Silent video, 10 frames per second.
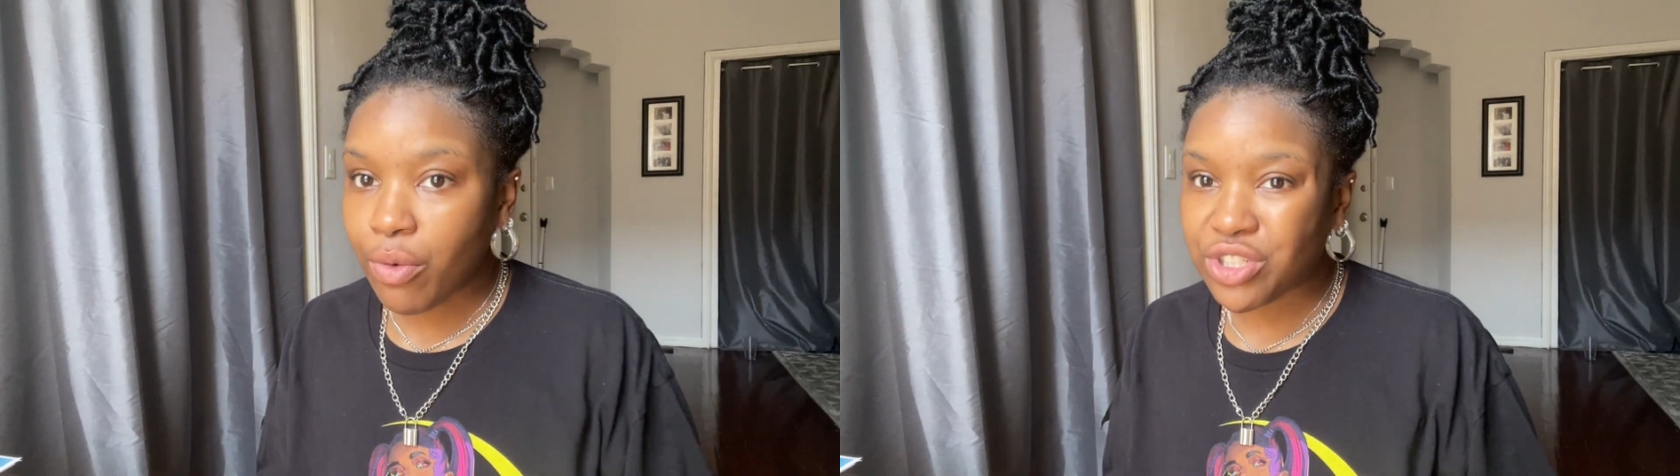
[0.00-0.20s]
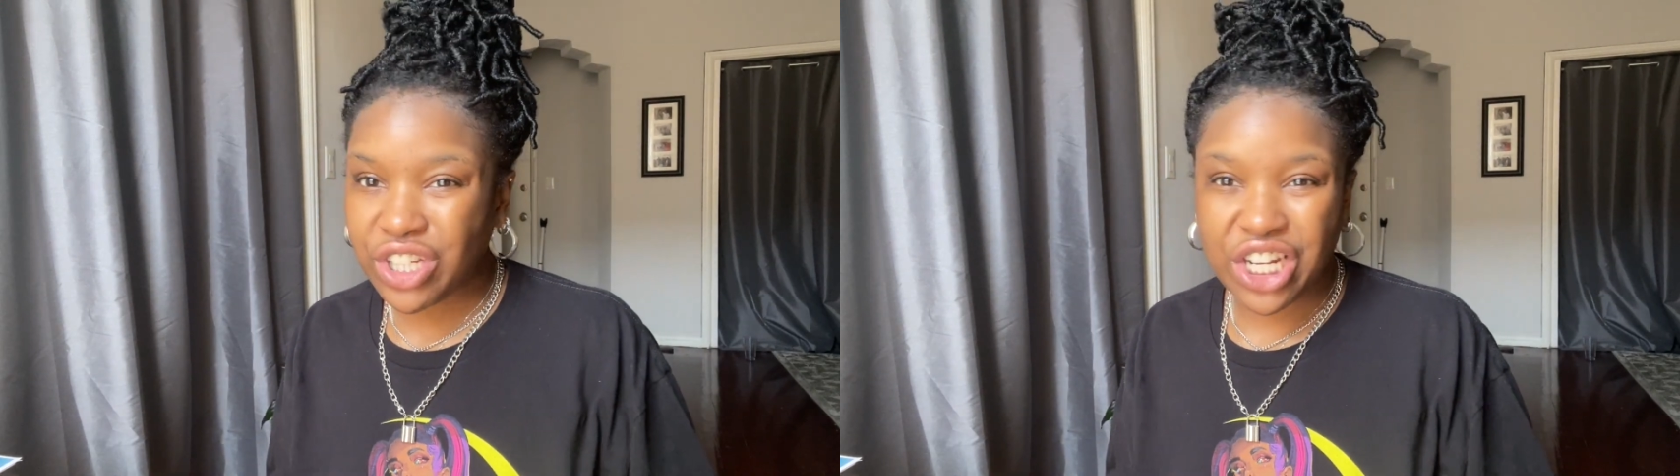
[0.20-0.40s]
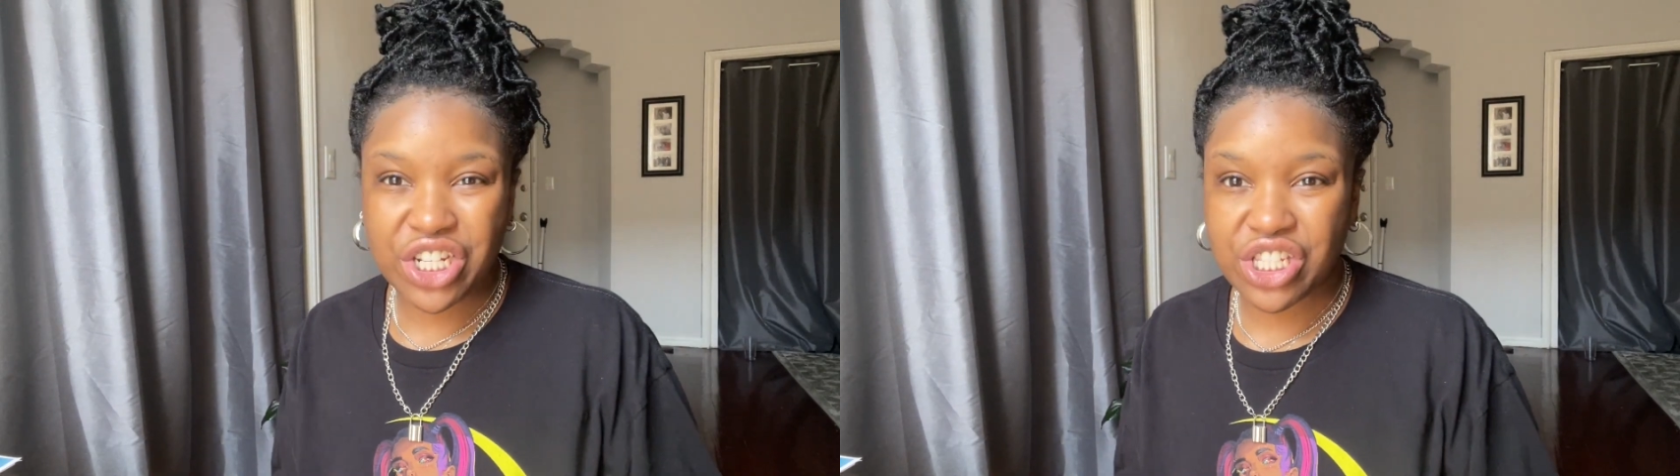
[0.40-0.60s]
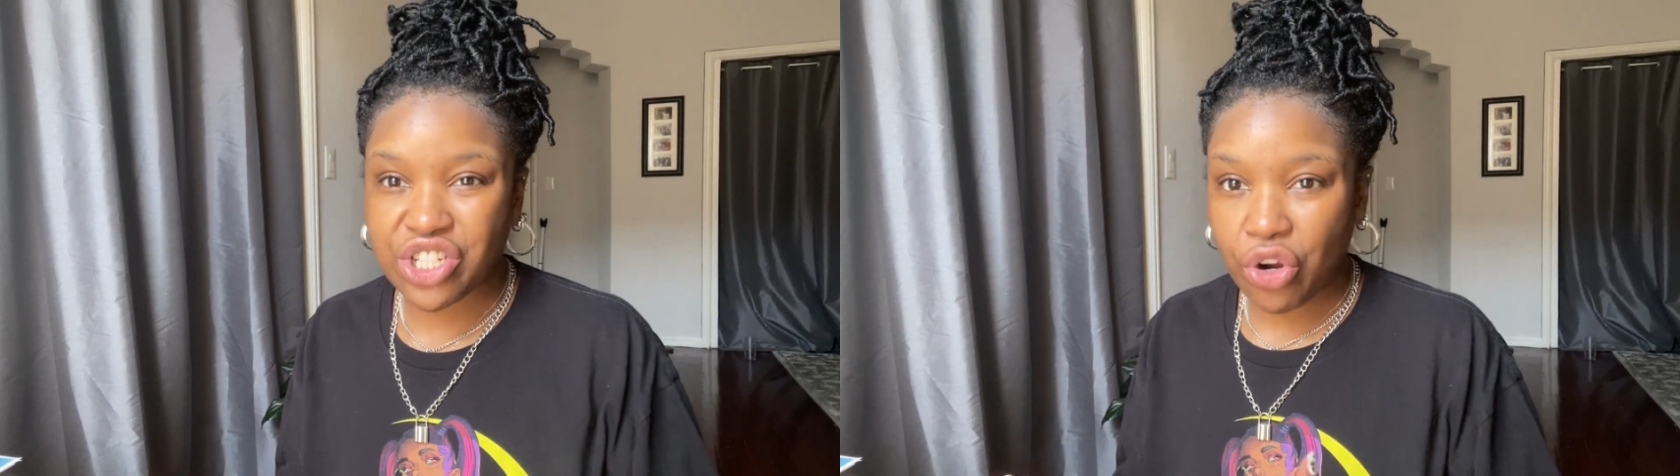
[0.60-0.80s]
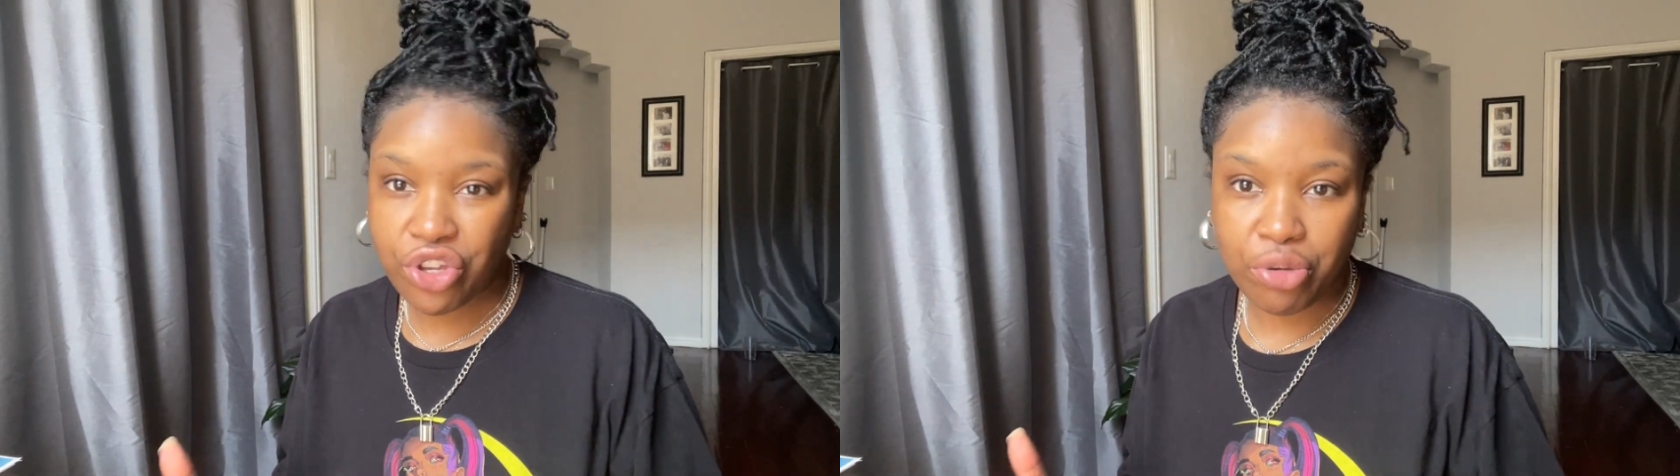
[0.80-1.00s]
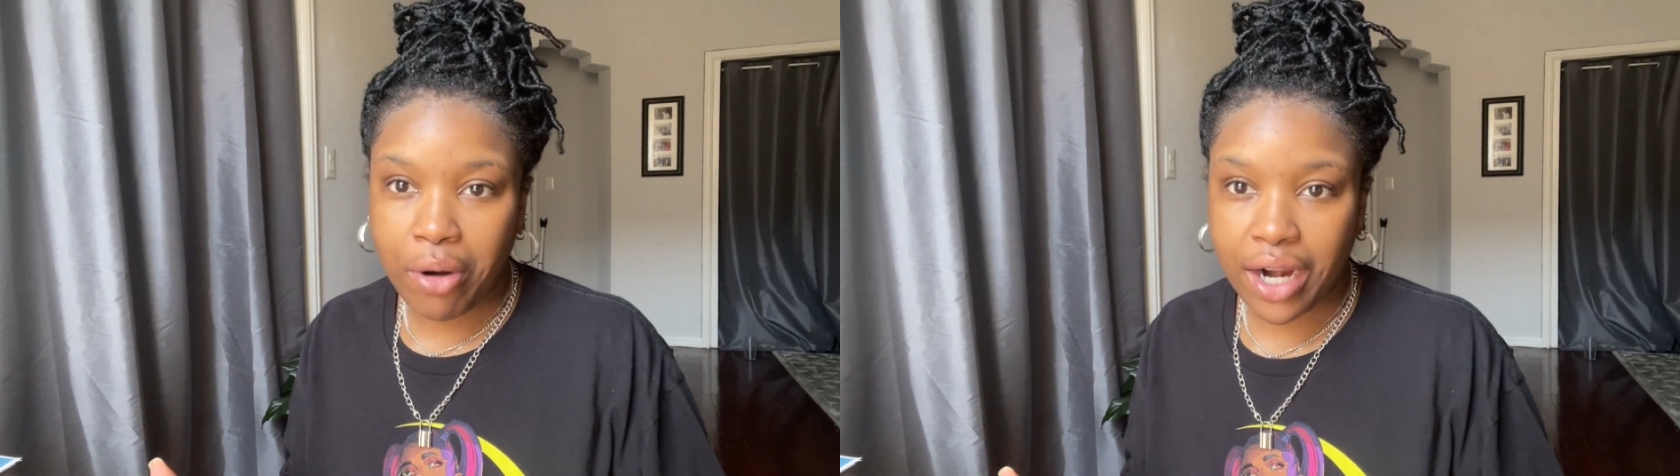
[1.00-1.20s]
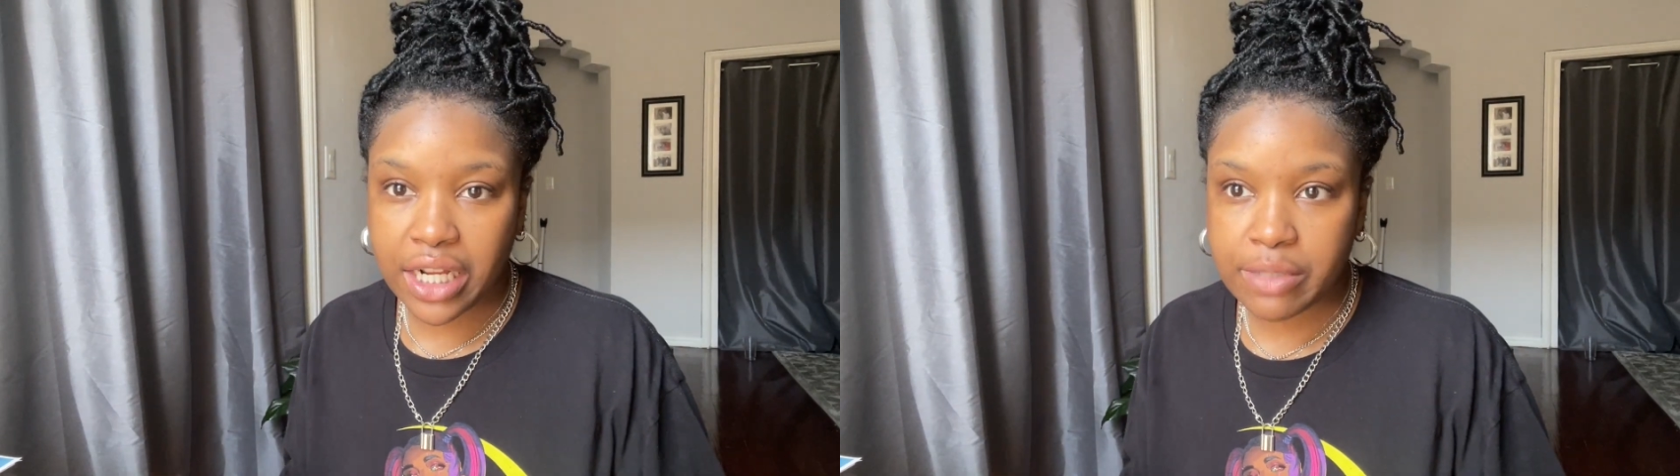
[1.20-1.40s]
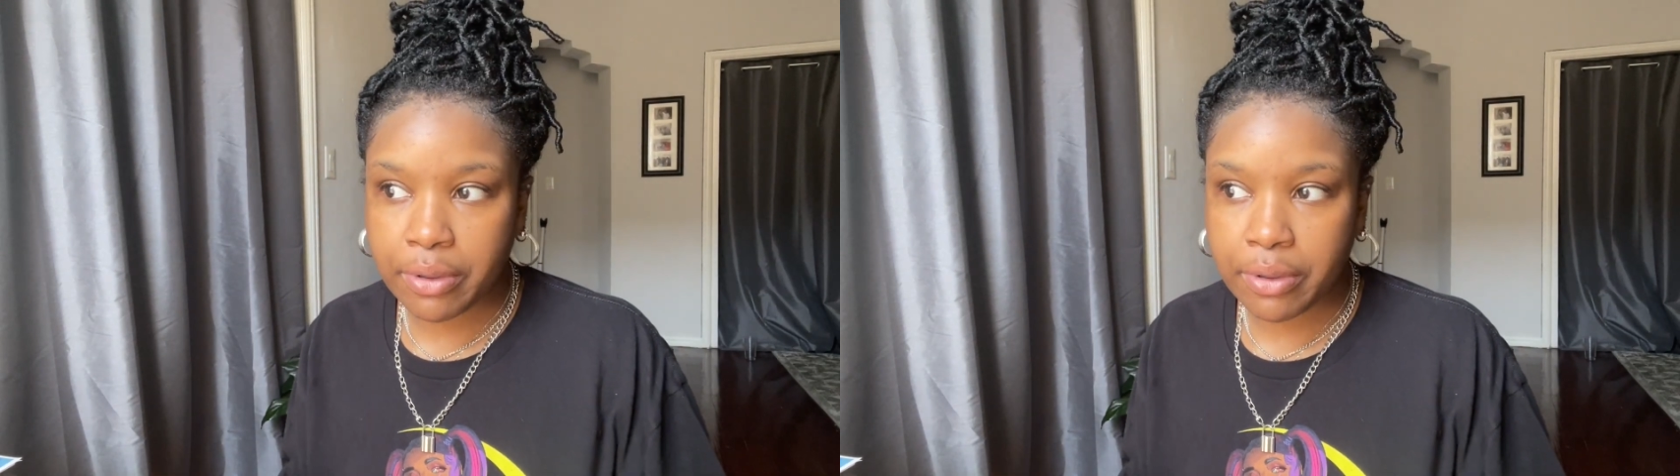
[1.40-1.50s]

was gonna just show you the products,